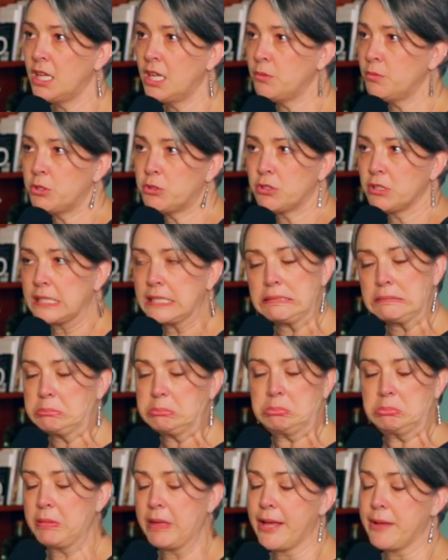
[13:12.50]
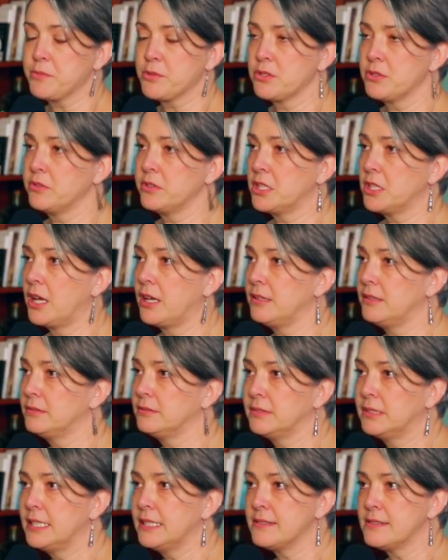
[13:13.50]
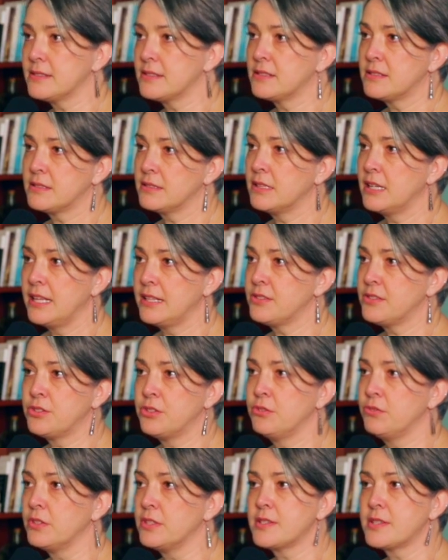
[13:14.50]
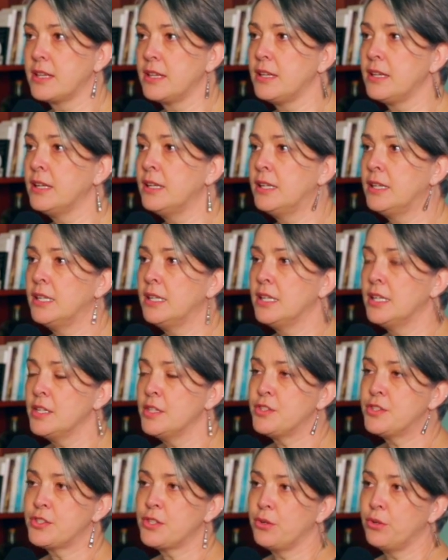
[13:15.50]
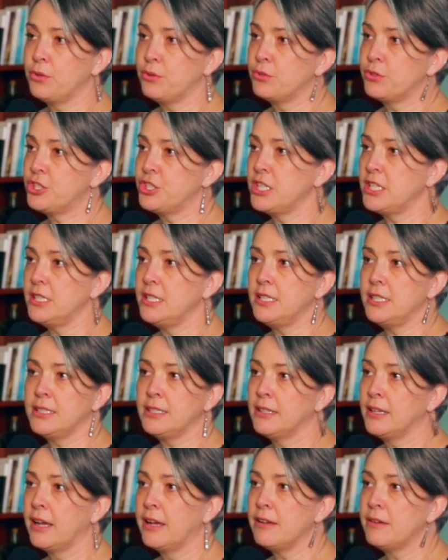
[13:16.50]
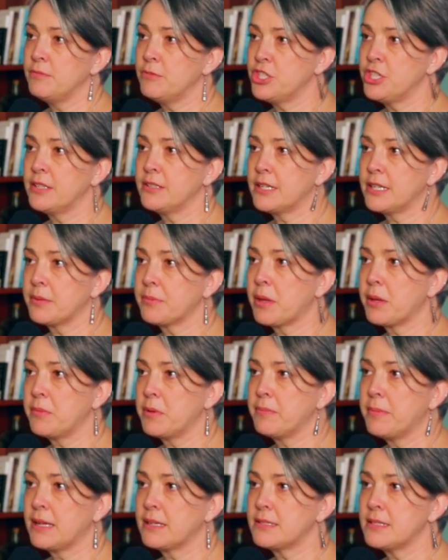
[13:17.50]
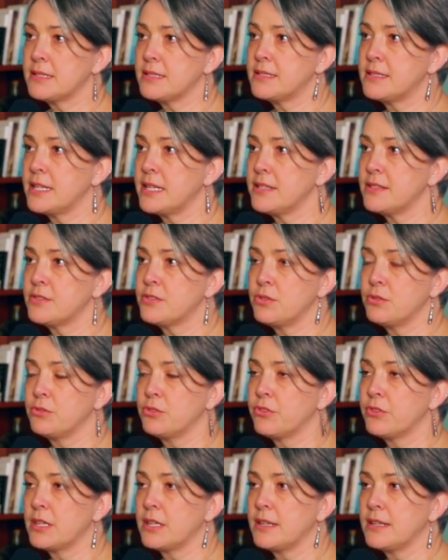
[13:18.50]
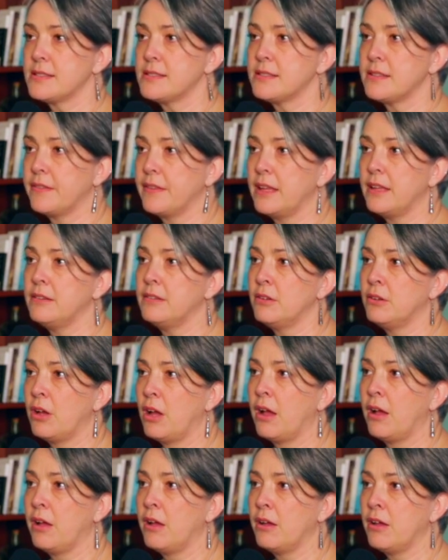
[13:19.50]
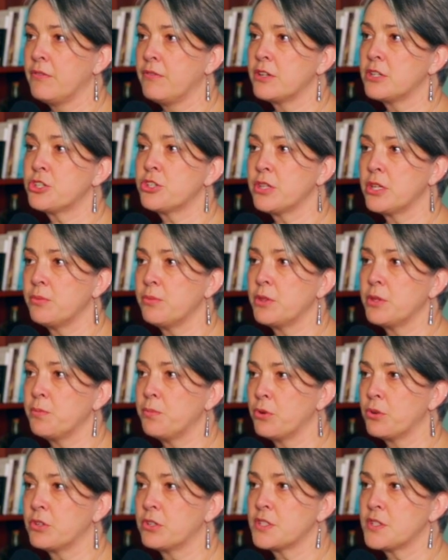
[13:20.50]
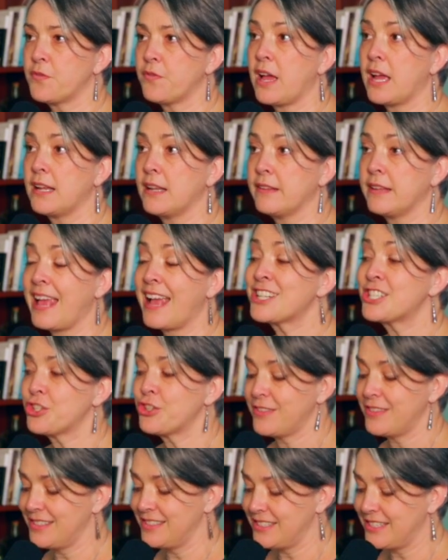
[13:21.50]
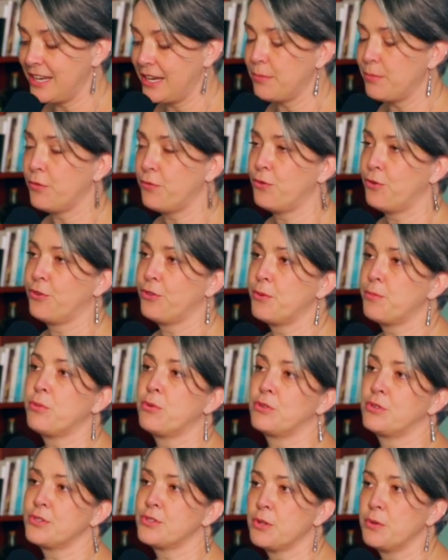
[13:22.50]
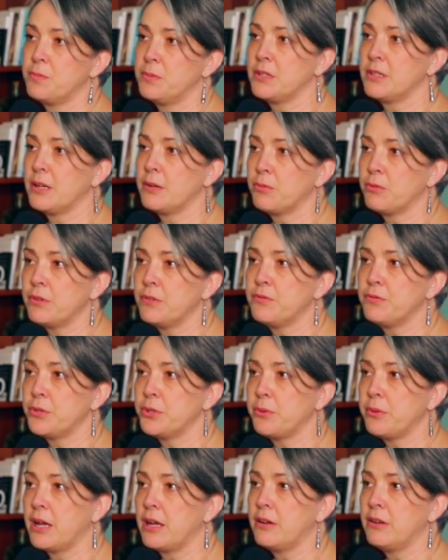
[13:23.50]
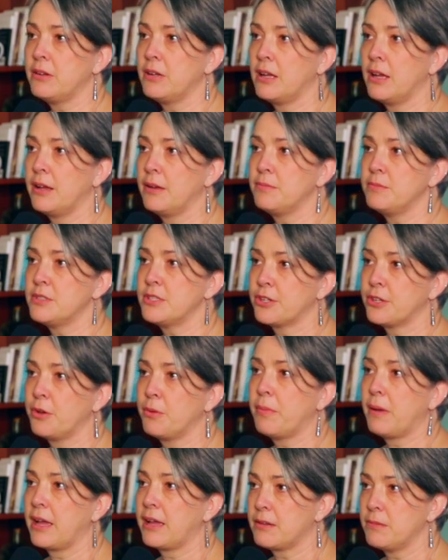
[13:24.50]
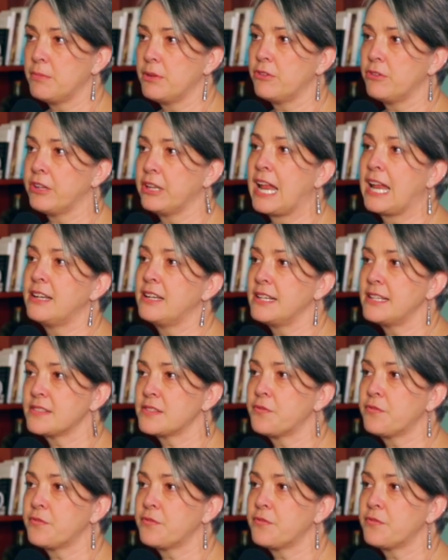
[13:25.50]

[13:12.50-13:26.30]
And we were like, absolutely not. It's it's too risky. So she um, she ended up coming back to the states sooner than us, and then uh, eventually, when the borders finally, actually the day before the borders opened up, we flew out um, to go back and be reunited as a